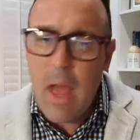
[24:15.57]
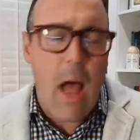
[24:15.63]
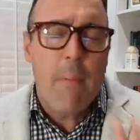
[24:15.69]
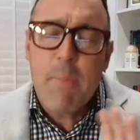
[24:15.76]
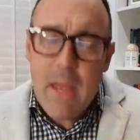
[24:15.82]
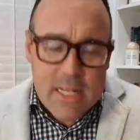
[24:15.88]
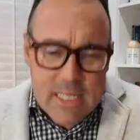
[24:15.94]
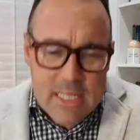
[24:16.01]
I'm
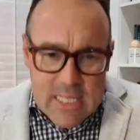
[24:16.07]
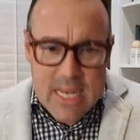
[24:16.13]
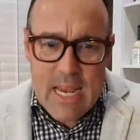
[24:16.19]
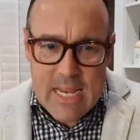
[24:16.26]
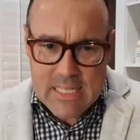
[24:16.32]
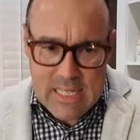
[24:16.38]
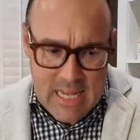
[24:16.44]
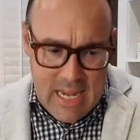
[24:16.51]
not saying
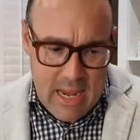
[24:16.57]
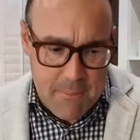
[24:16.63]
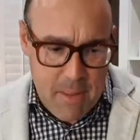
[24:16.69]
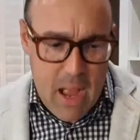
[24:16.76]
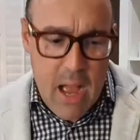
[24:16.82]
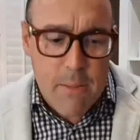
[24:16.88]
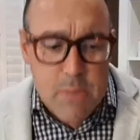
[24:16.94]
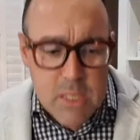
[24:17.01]
it's a game.
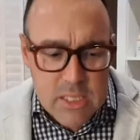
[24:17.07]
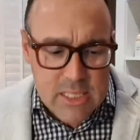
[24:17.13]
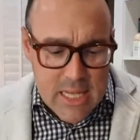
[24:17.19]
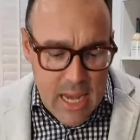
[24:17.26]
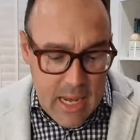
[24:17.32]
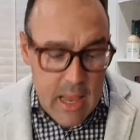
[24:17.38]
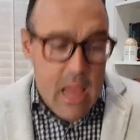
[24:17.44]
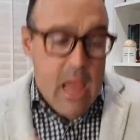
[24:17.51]
I'm just
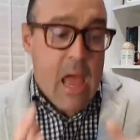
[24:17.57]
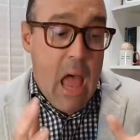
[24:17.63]
saying